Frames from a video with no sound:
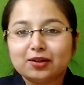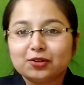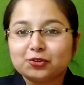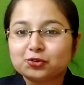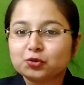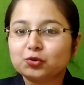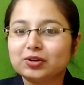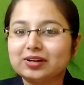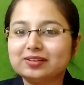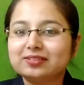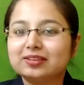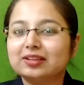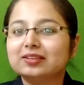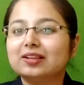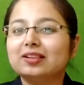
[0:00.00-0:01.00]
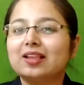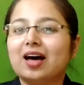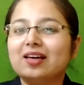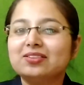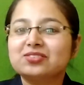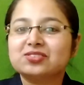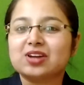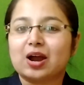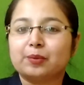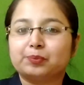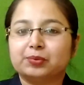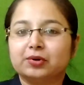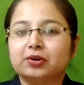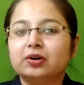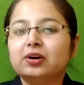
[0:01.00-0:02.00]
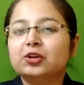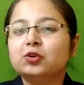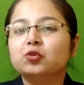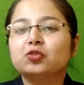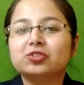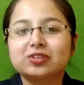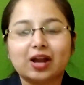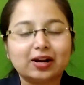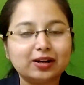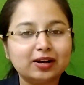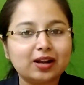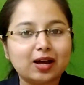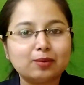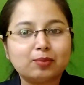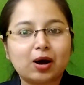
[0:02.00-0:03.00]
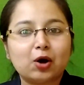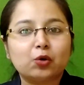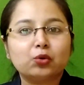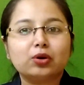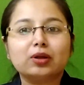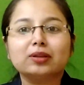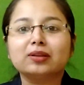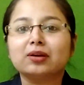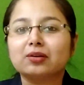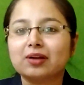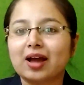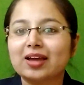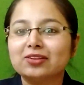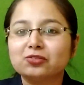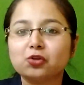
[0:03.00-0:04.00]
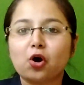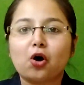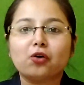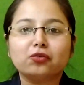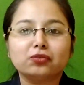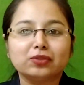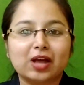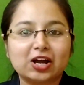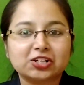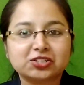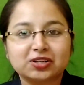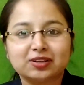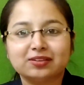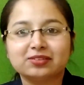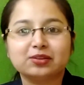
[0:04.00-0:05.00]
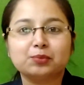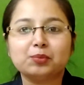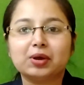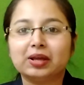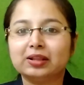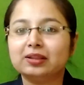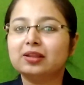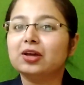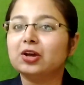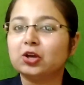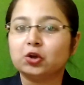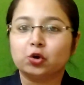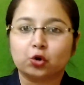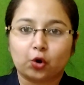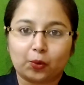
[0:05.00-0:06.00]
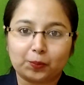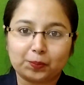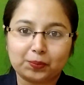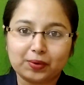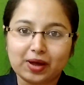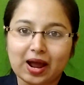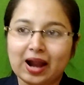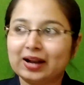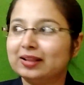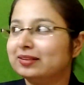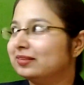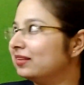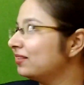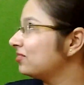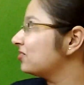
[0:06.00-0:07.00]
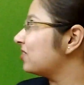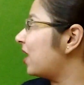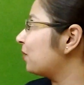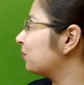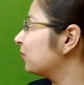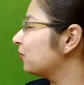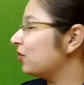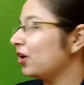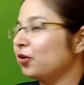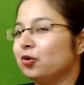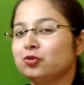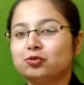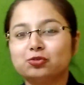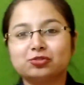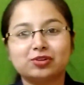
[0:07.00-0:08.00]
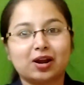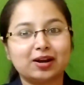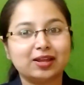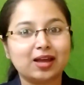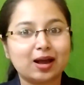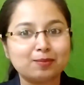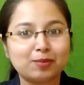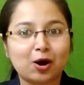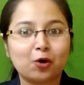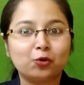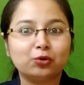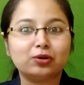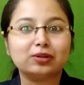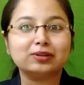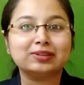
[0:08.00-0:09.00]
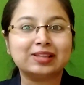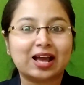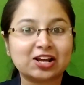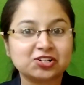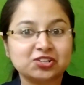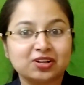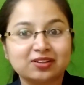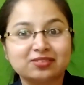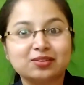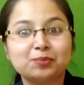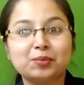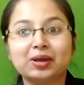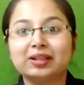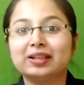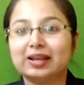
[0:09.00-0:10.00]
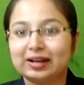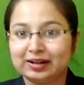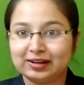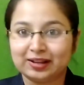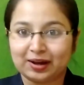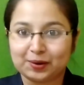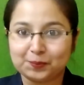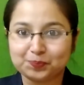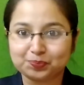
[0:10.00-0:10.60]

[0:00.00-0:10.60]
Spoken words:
Students, in the last chapter you studied about the rise of nationalism in Europe. And in this chapter we are going to study about nationalism in India.